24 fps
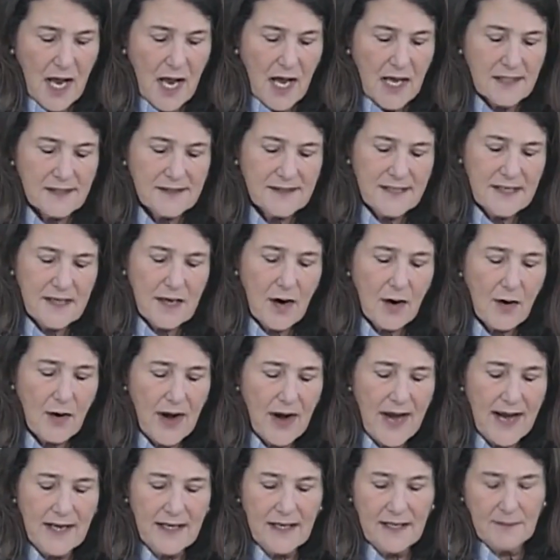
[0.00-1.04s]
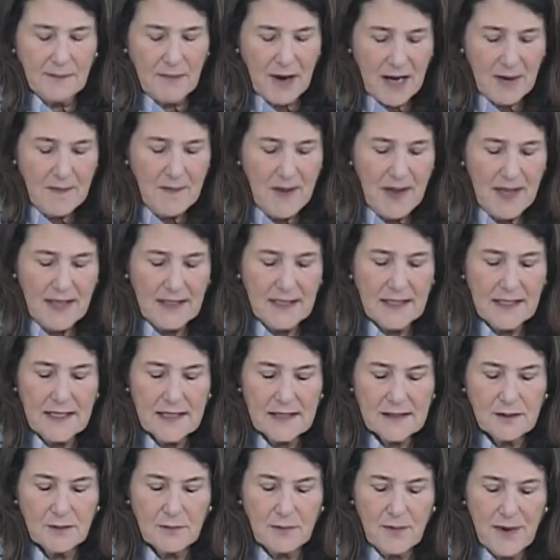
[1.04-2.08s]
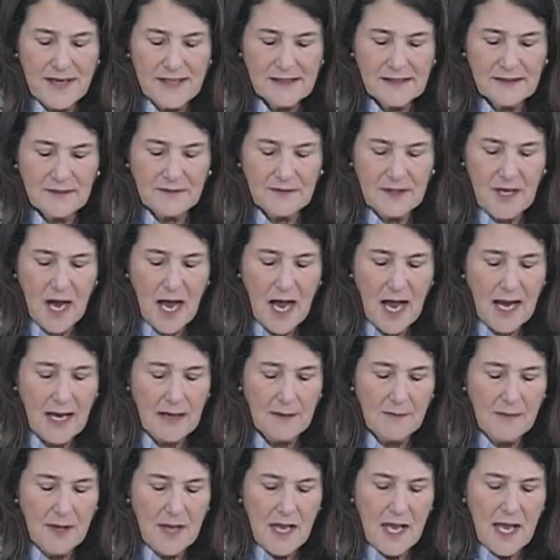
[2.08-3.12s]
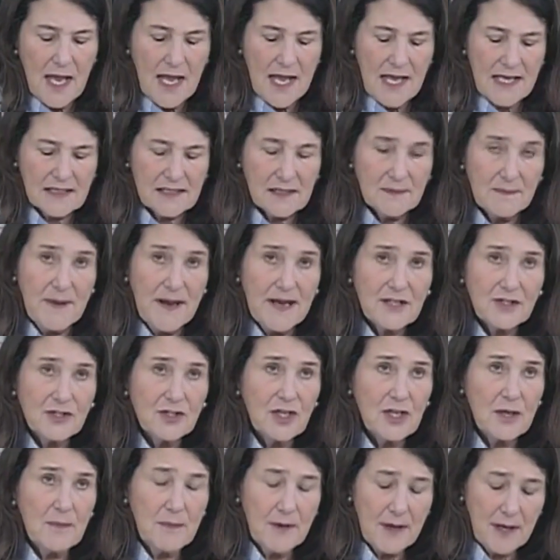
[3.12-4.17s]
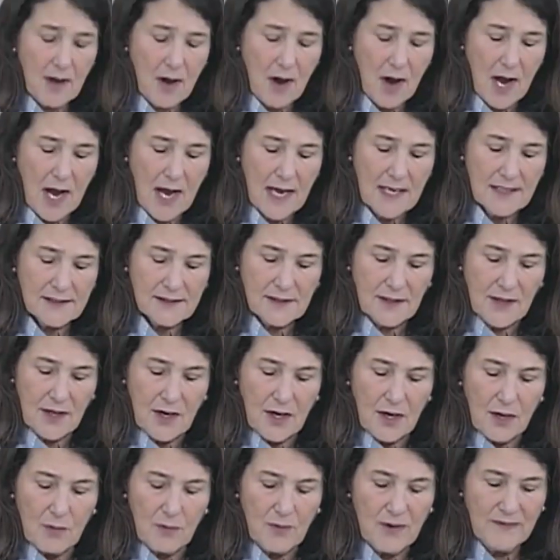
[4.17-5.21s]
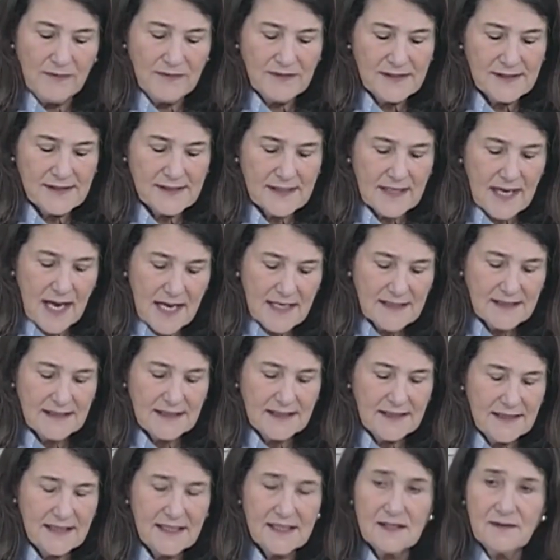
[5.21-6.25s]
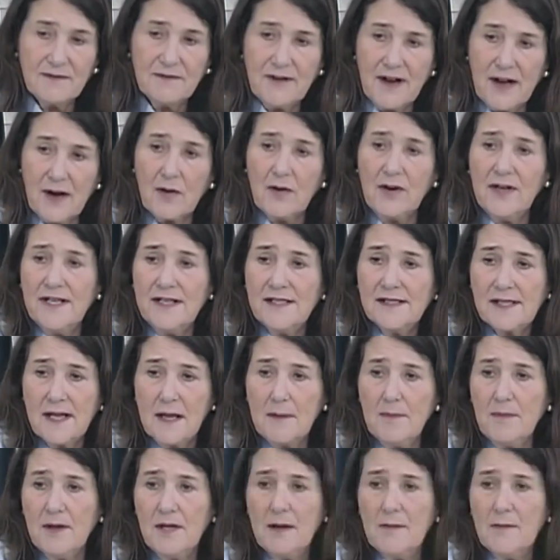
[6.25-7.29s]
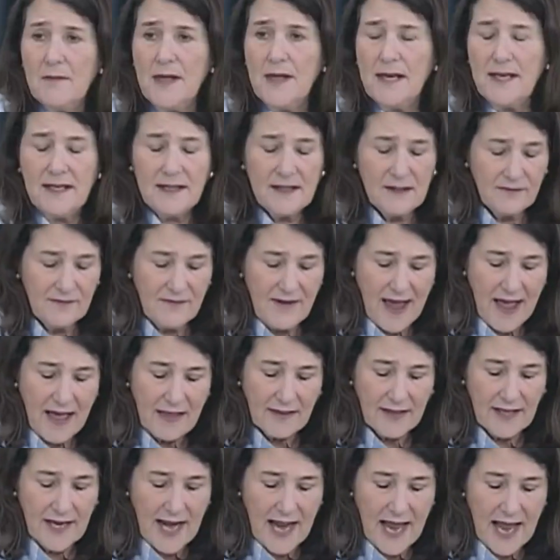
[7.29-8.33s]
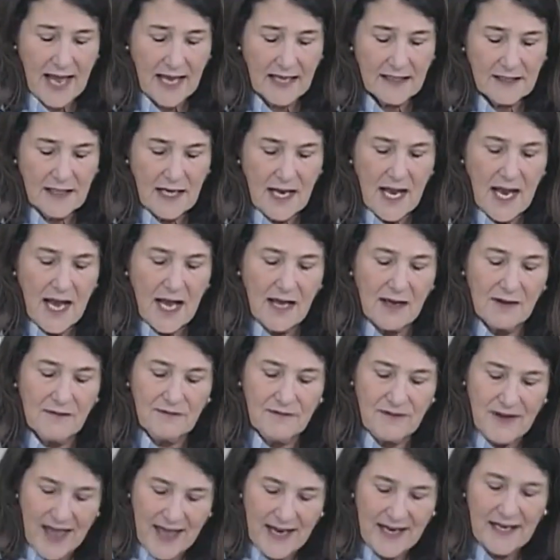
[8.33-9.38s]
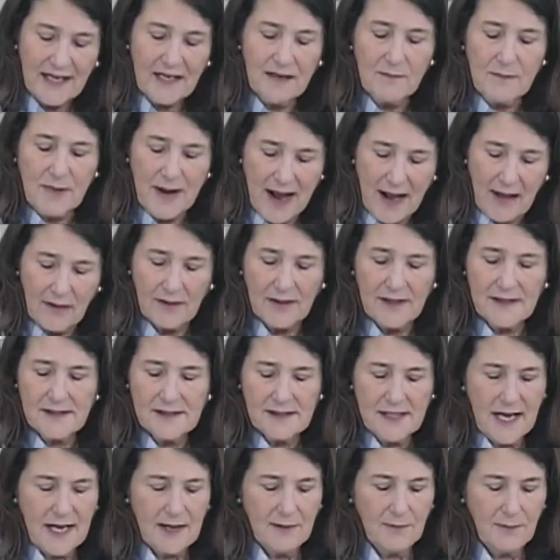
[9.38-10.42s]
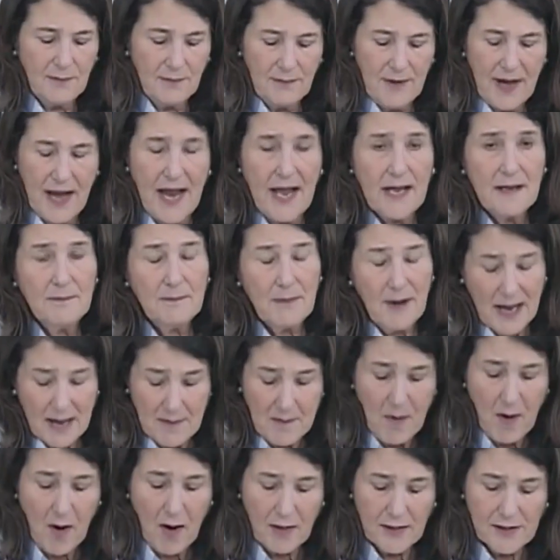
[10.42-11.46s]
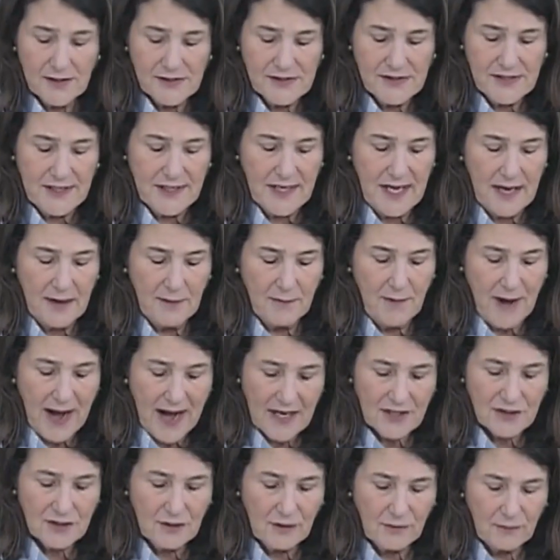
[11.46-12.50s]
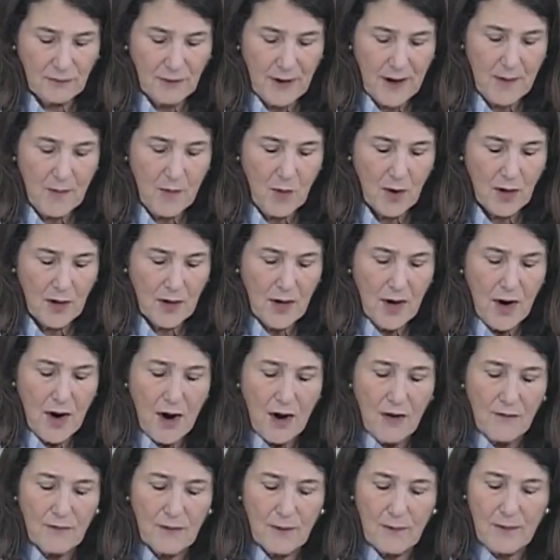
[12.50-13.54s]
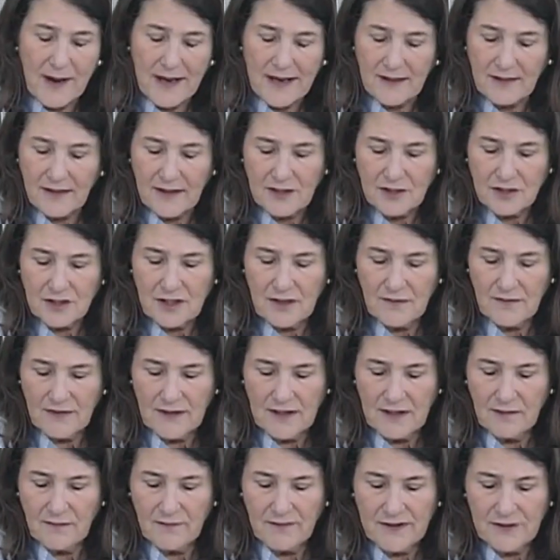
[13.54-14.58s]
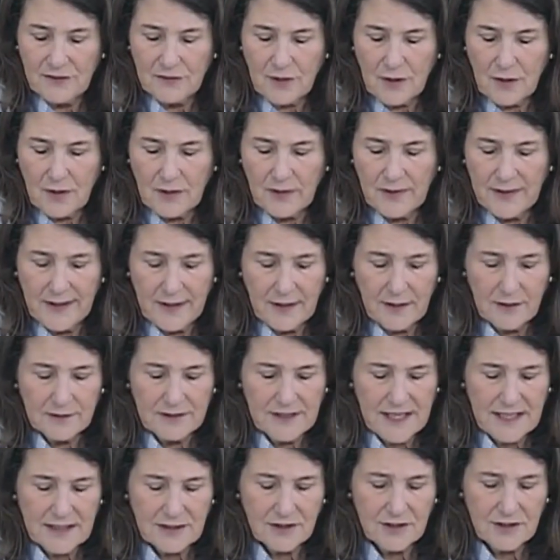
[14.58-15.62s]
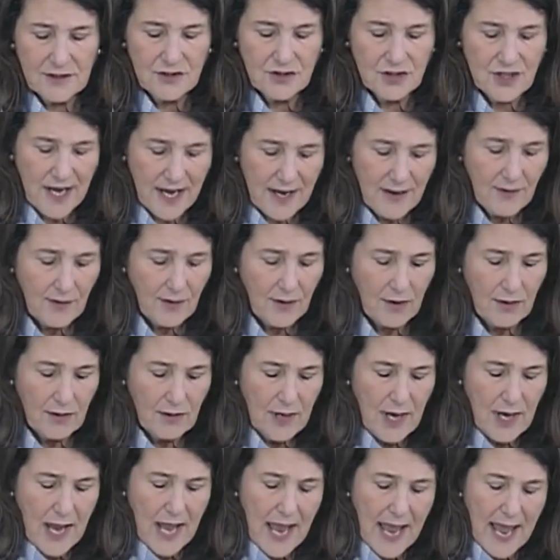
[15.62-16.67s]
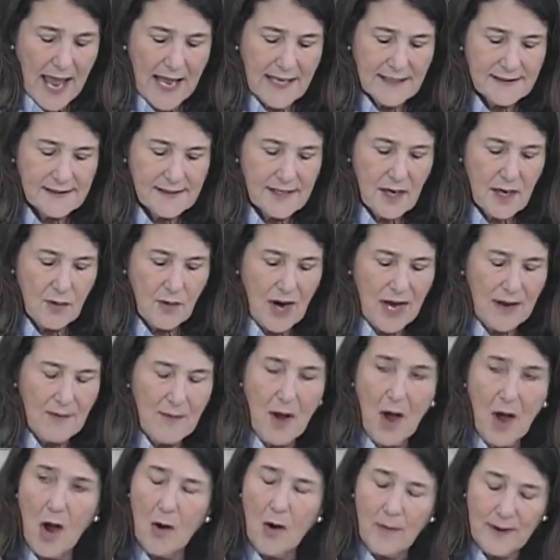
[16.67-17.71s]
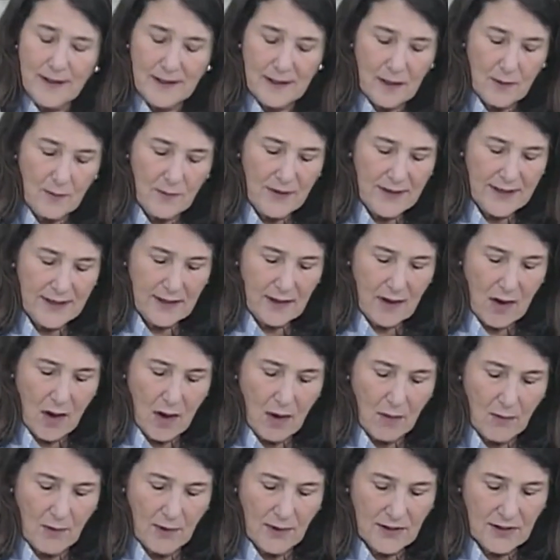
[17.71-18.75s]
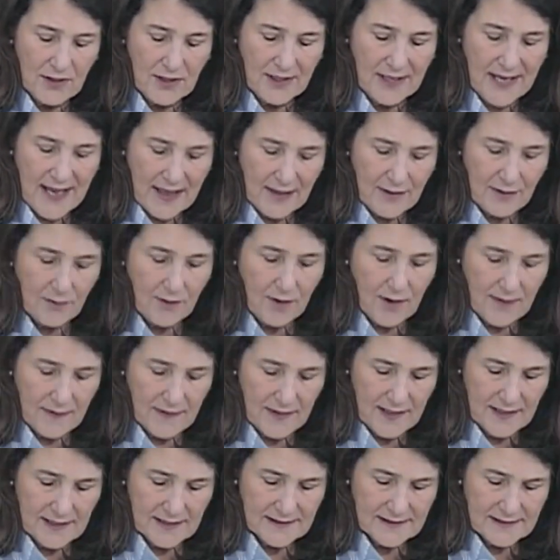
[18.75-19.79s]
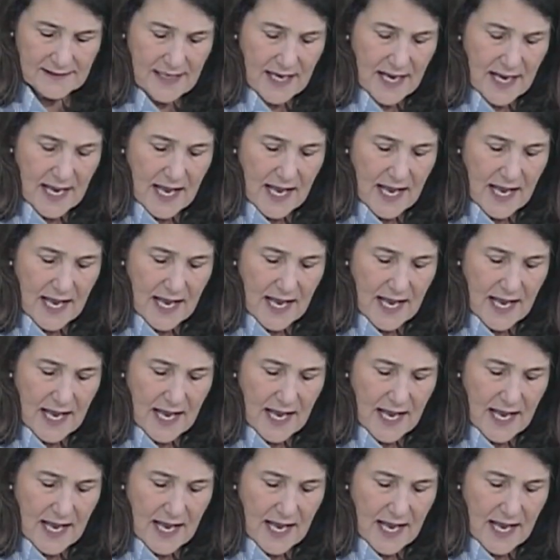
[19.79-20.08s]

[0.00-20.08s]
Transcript: A CRA, in my opinion, is a waste of time, especially because we've discussed in this very subcommittee the VALID Act, a vetted, balanced, and bipartisan and rational framework for regulation of in vitro clinical tests in general. And so I'm hoping that we can all work together on this.